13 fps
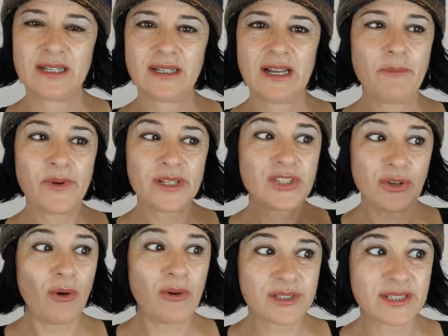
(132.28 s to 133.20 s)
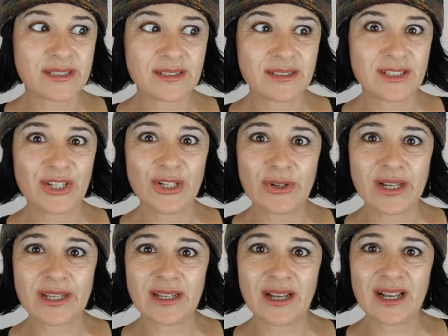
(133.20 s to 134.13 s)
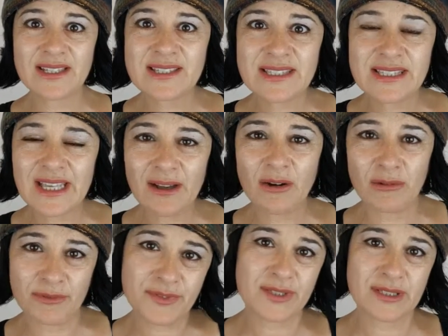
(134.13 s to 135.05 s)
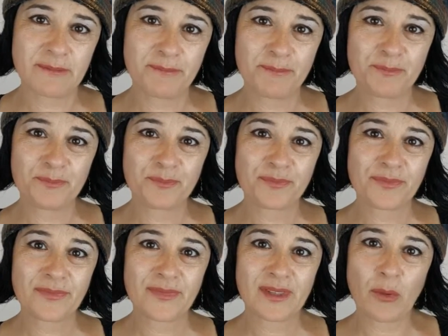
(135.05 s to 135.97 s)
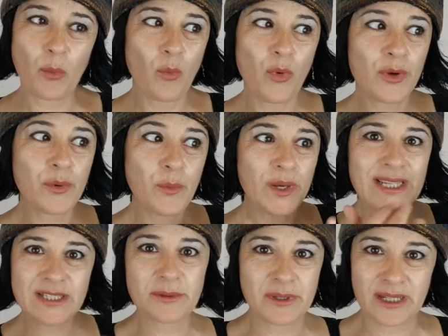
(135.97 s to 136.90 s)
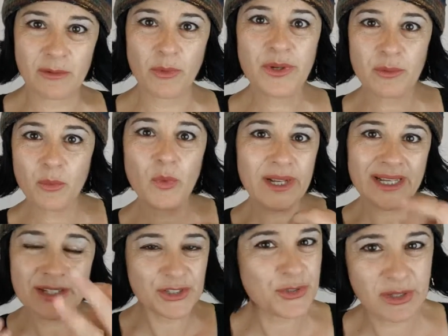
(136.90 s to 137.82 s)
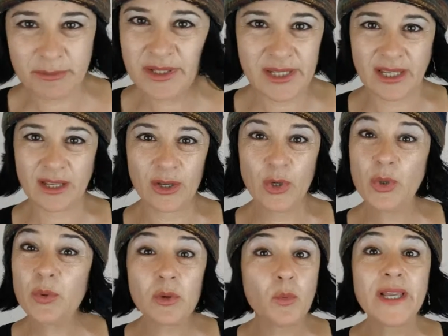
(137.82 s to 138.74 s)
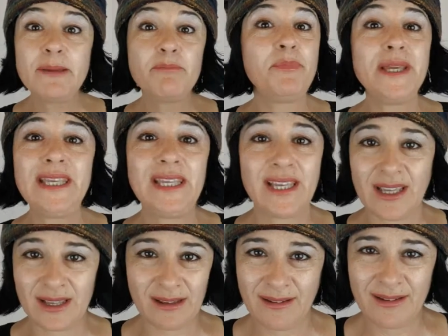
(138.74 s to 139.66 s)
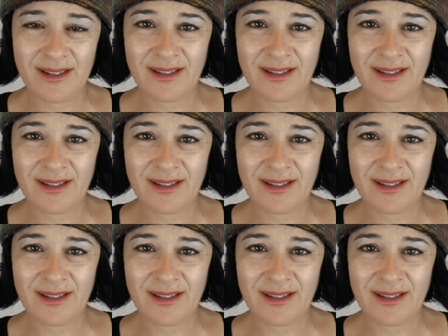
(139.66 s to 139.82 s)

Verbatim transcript: and we're taught to look at ourselves. What are we doing? What are we contributing? Who are we being?